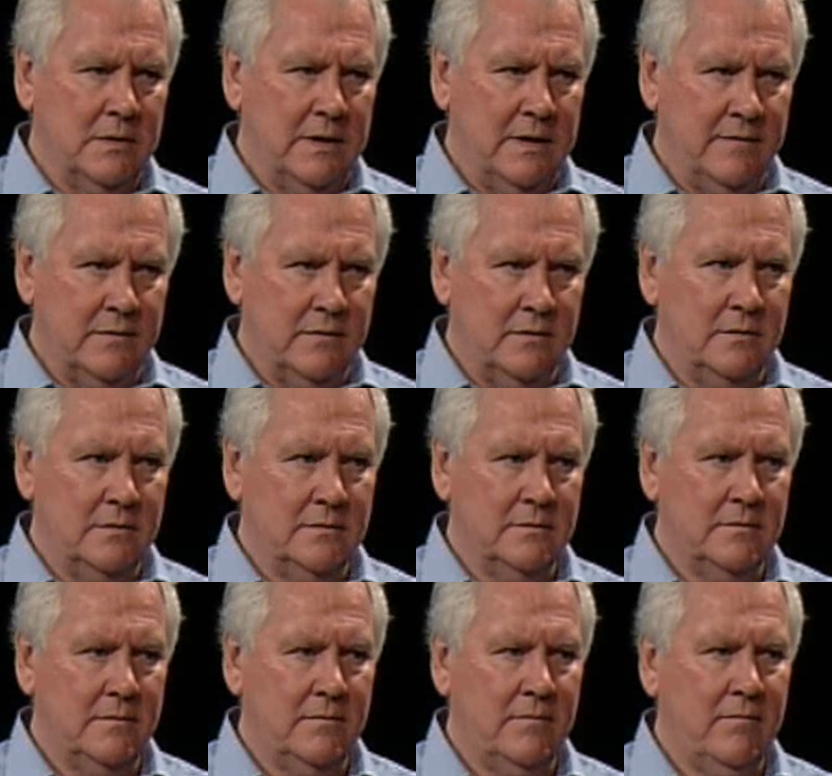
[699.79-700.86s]
a level
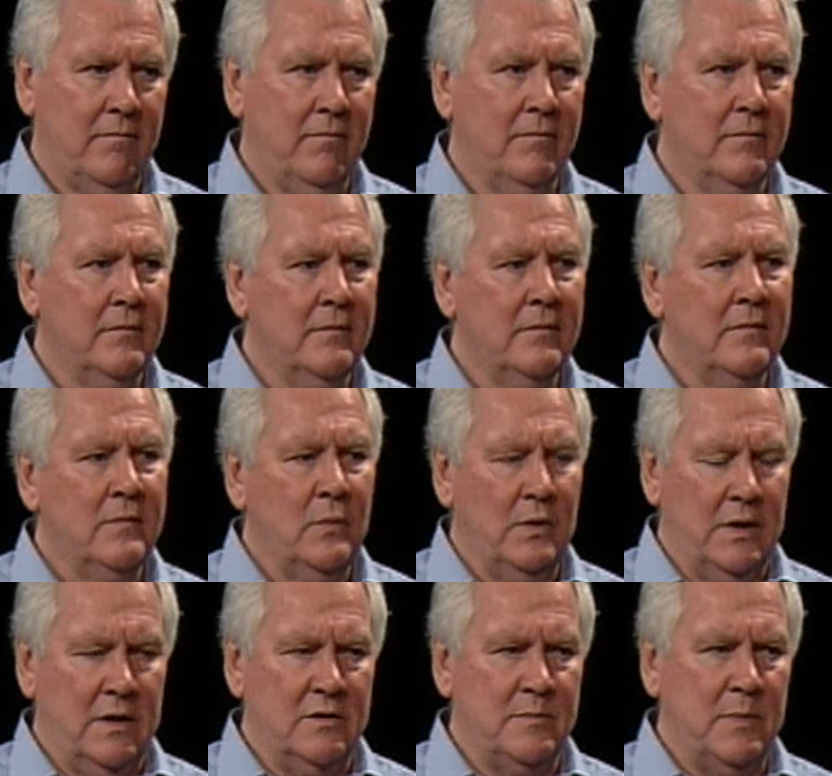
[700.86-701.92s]
where
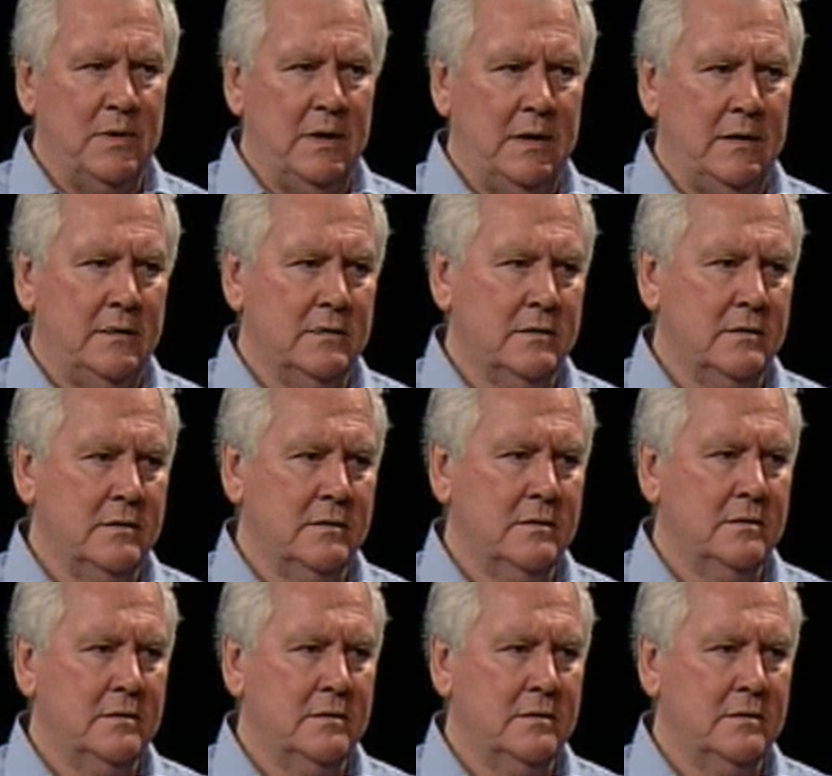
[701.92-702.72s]
those beings